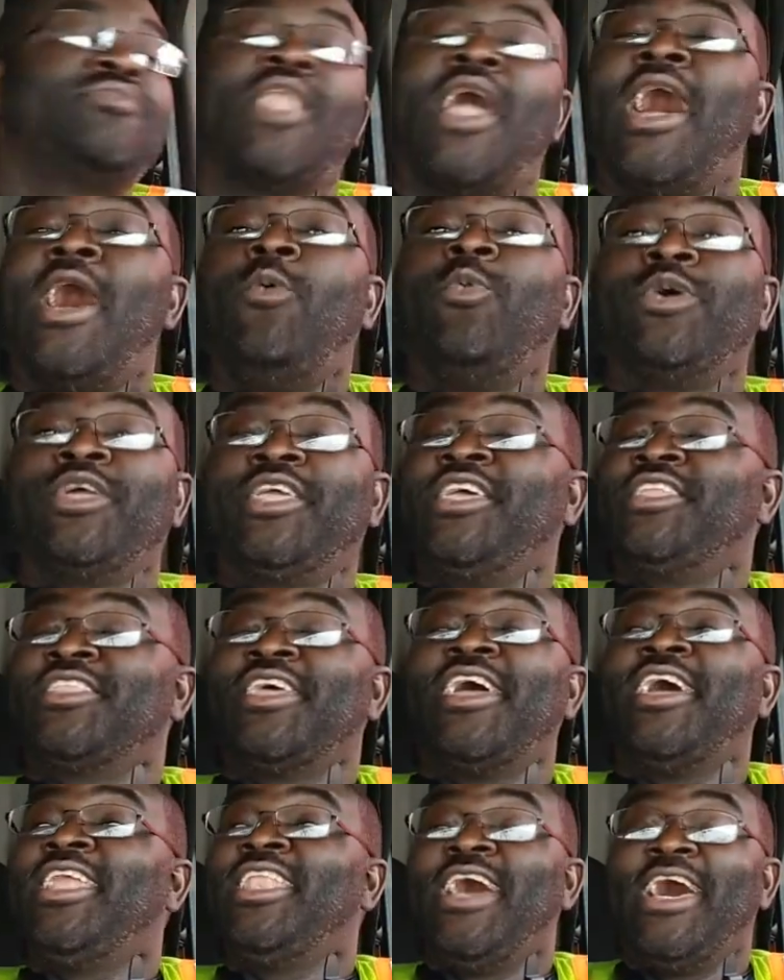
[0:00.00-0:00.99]
I would get the
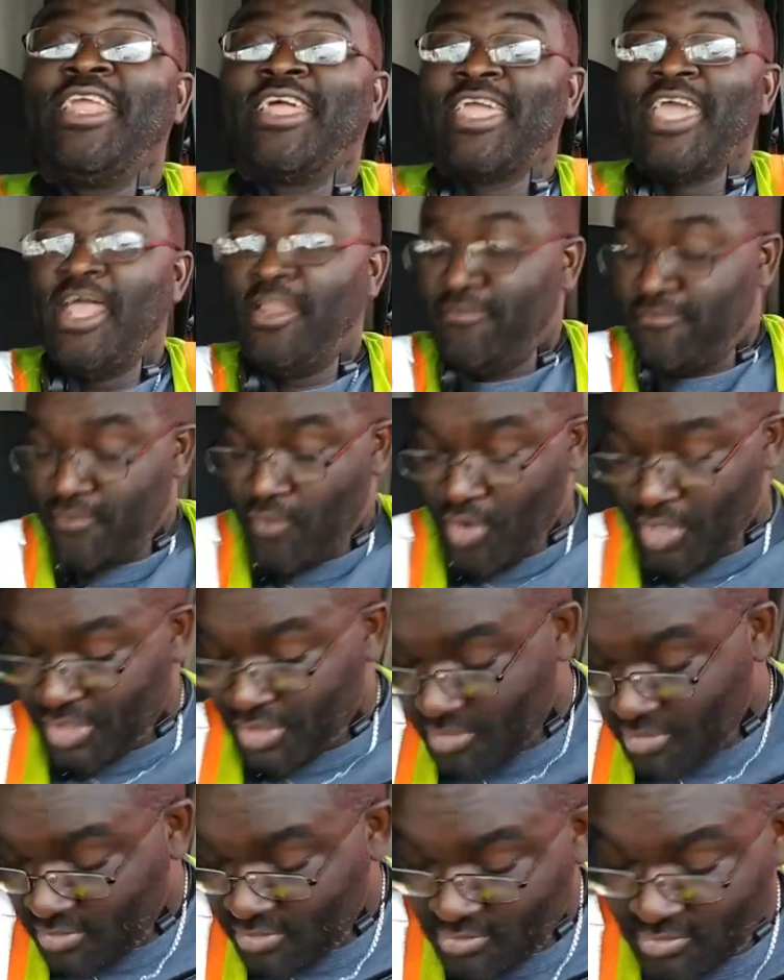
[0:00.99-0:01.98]
hell out of California.
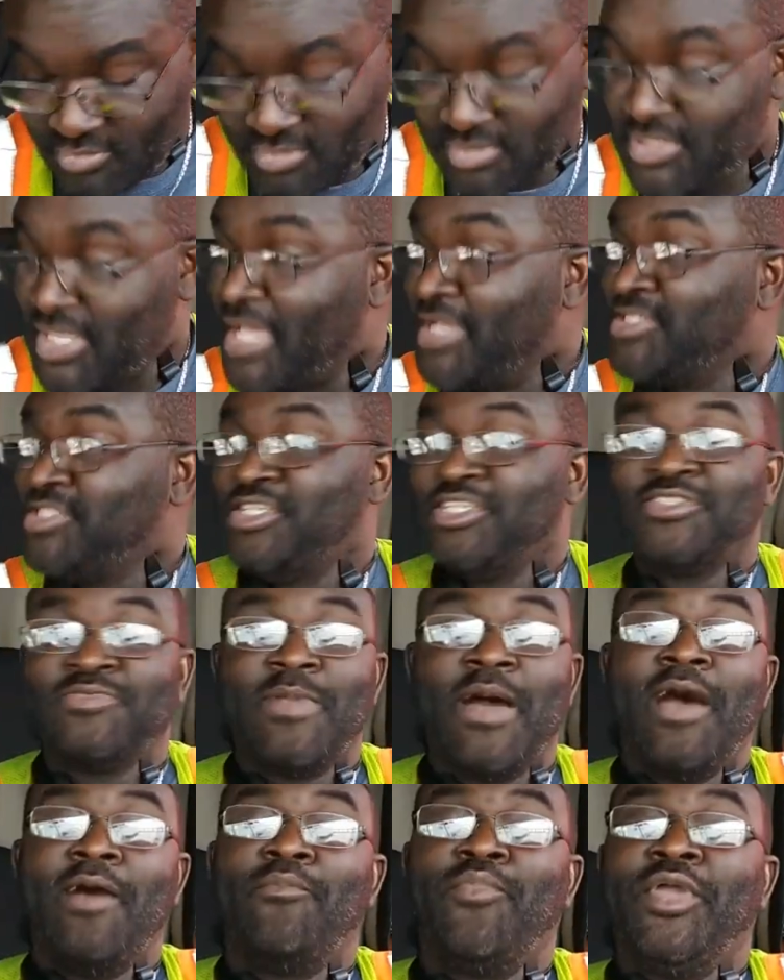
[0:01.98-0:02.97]
That's just
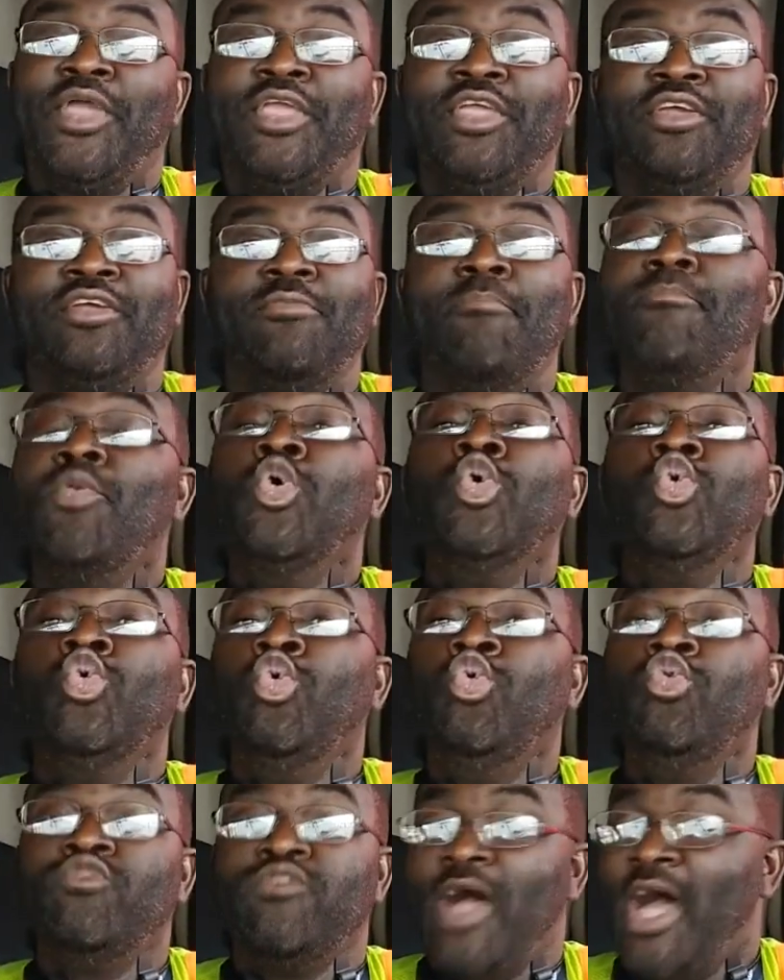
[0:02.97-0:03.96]
my opinion.
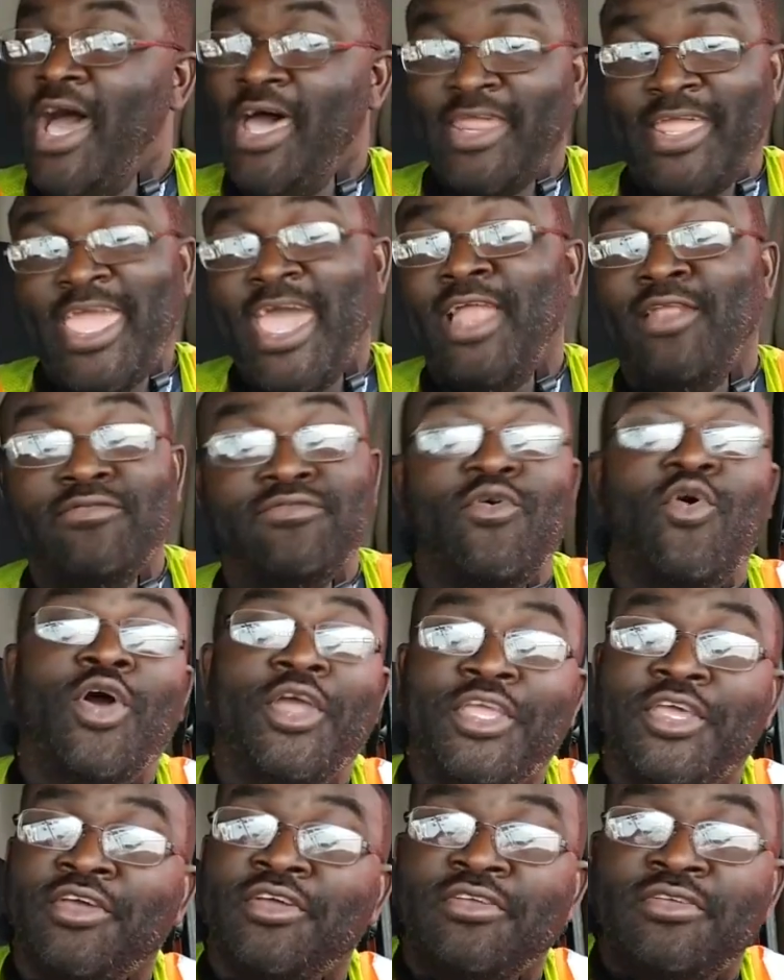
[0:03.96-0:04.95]
Move out of
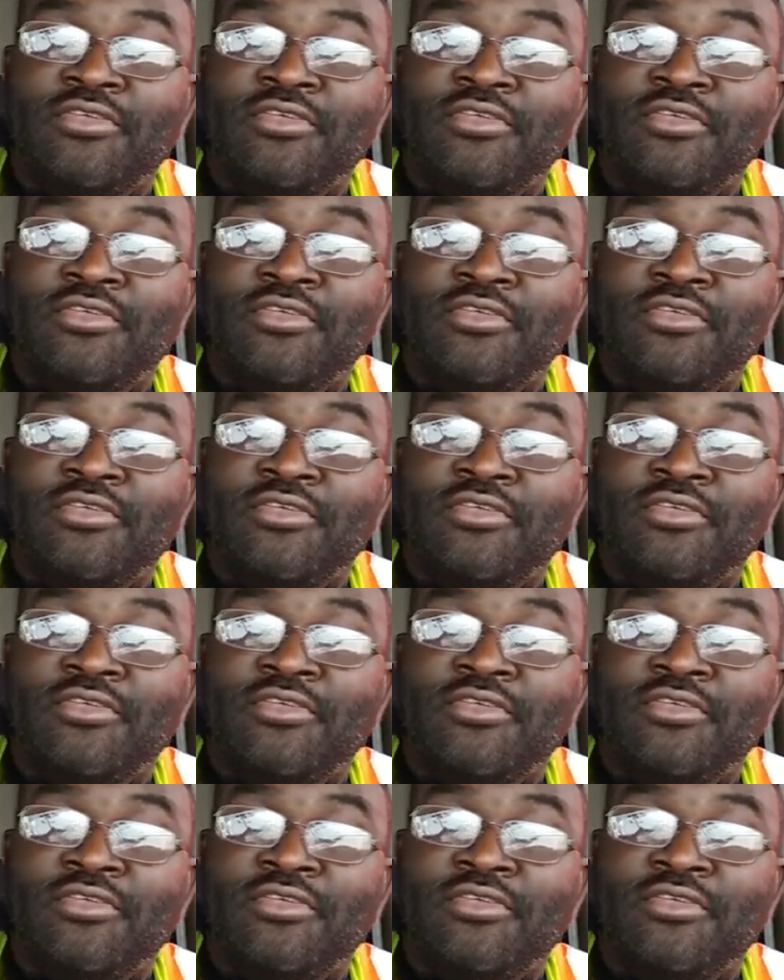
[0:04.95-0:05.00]
California.